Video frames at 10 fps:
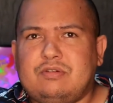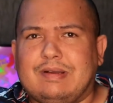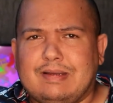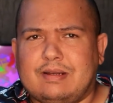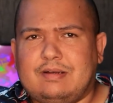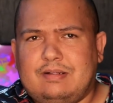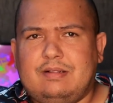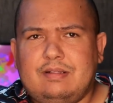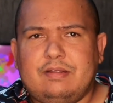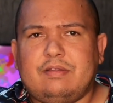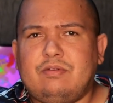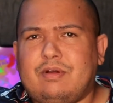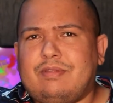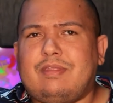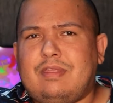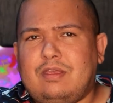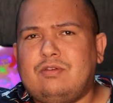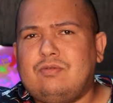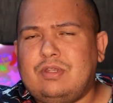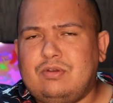/ grill, you know, the thing
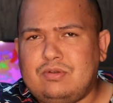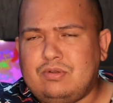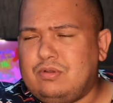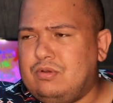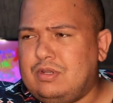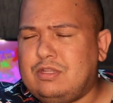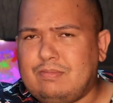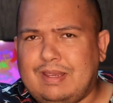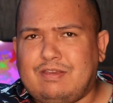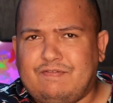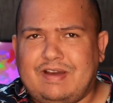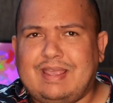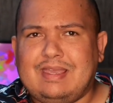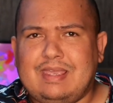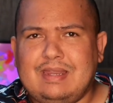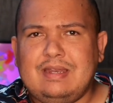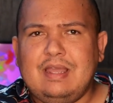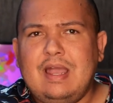you need to make your fire in.